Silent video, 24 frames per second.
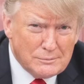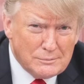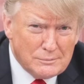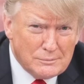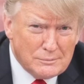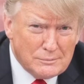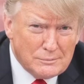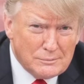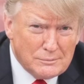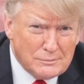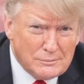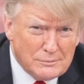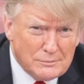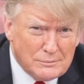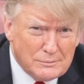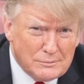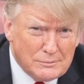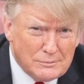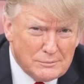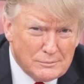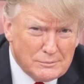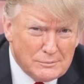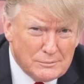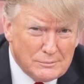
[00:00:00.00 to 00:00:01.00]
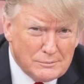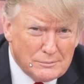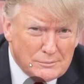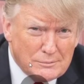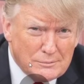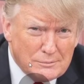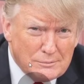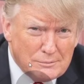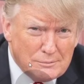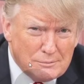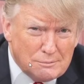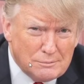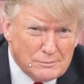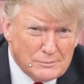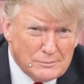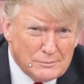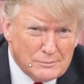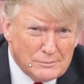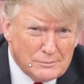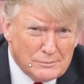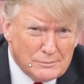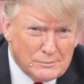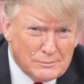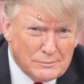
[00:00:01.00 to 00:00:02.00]

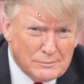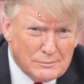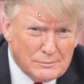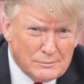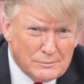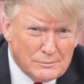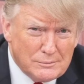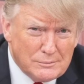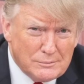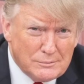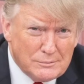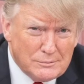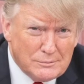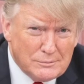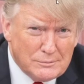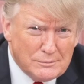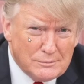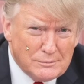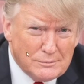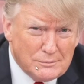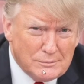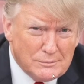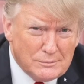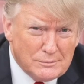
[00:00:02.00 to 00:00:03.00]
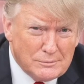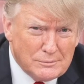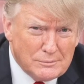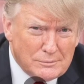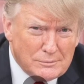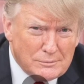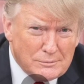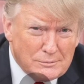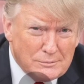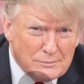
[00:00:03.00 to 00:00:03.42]
[no speech]